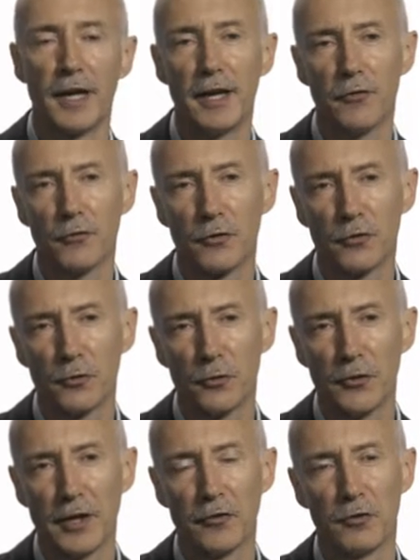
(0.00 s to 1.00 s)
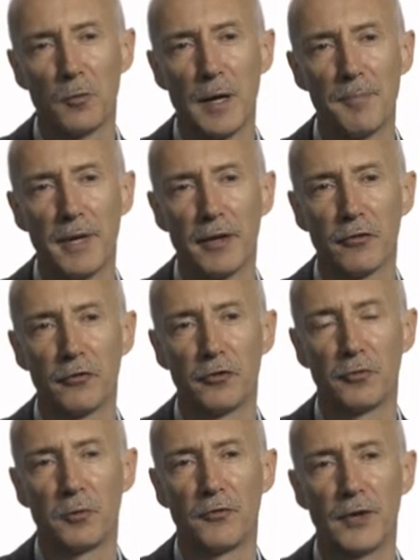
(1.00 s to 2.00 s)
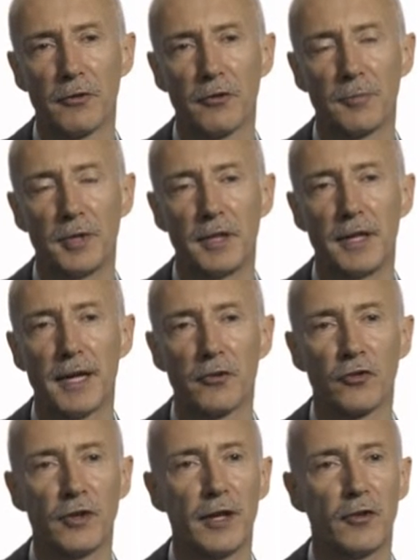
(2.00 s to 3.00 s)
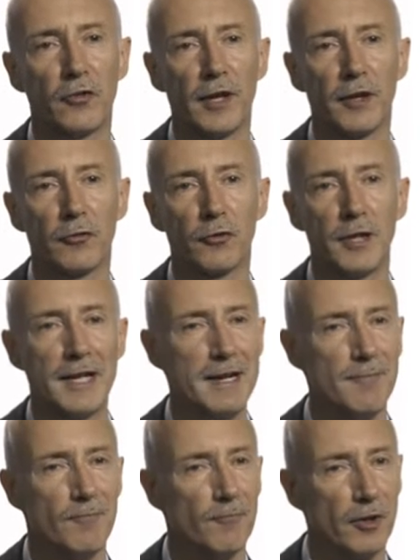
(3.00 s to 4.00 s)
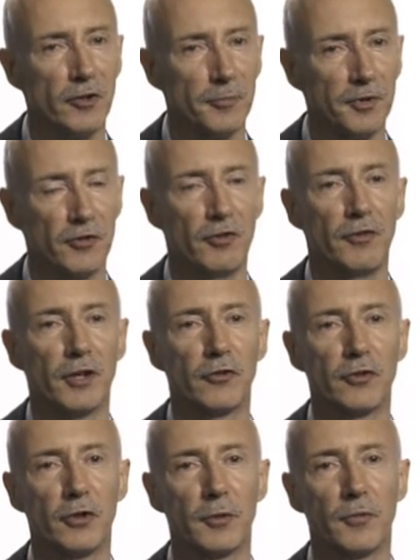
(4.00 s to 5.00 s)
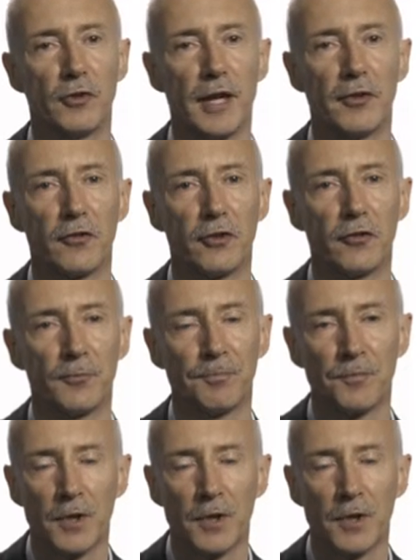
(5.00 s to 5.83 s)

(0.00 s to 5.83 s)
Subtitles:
if the 2001 boundaries were found to be unsatisfactory in very specific circumstances.